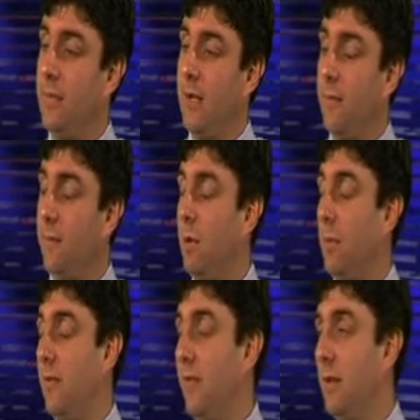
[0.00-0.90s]
They'll
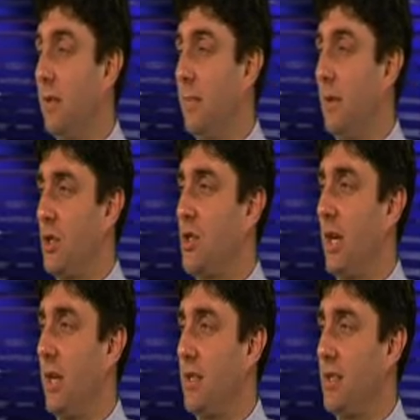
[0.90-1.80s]
probably field a much
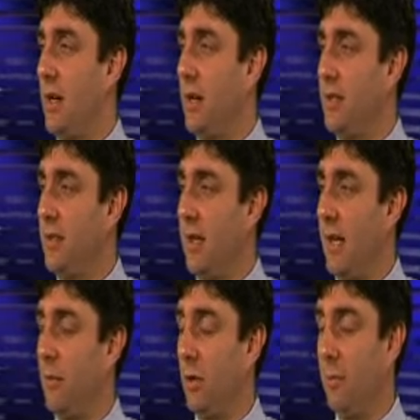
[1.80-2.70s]
changed side. They
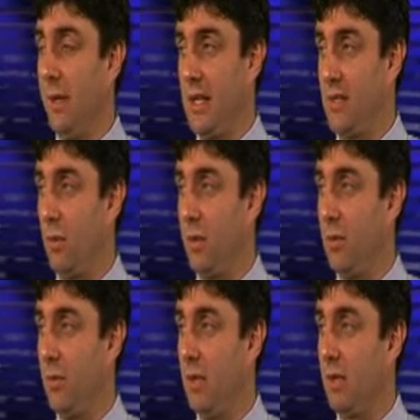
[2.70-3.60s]
haven't got the biggest squad
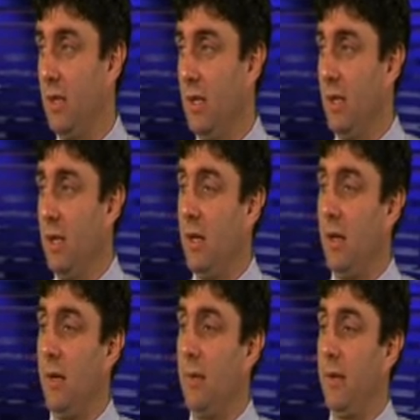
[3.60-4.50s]
in the world,
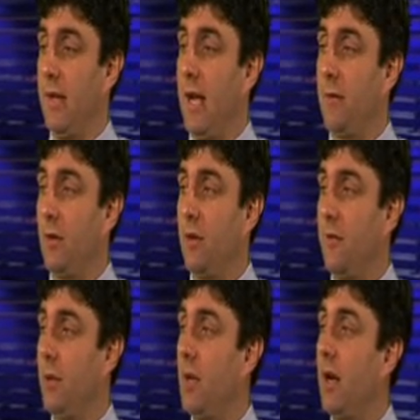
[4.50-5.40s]
but they have got a
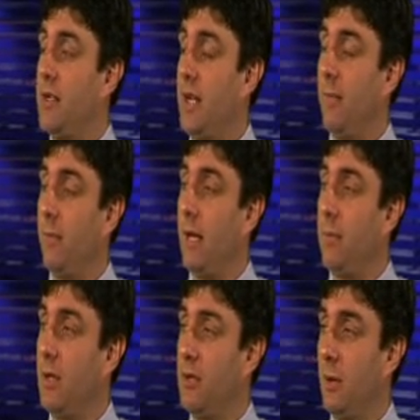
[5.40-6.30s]
few guys that haven't
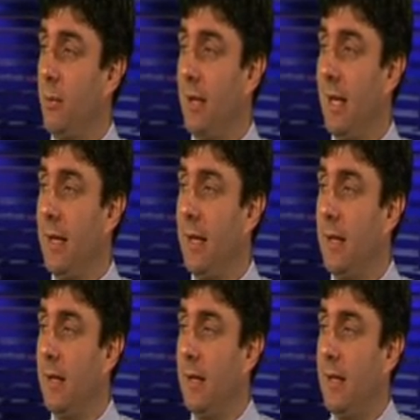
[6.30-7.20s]
played much rugby
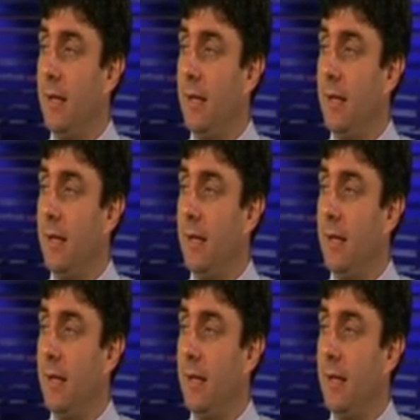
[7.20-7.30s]
lately.